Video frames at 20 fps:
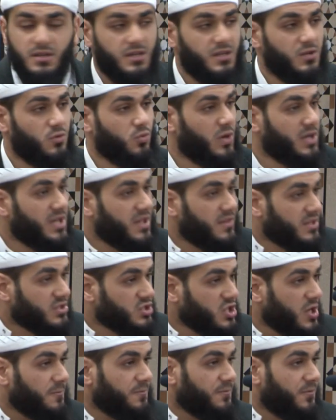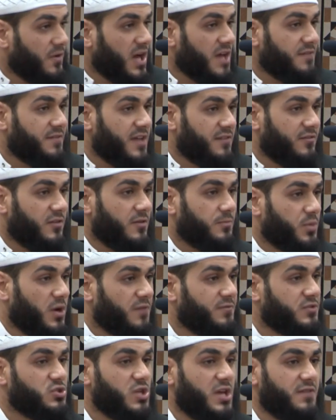One of the top 5
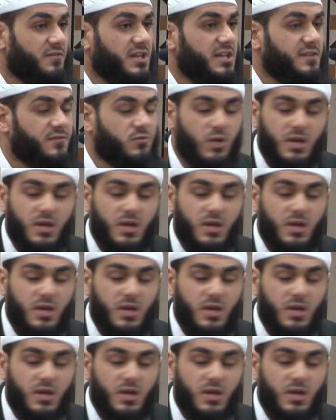prophets who ever lived.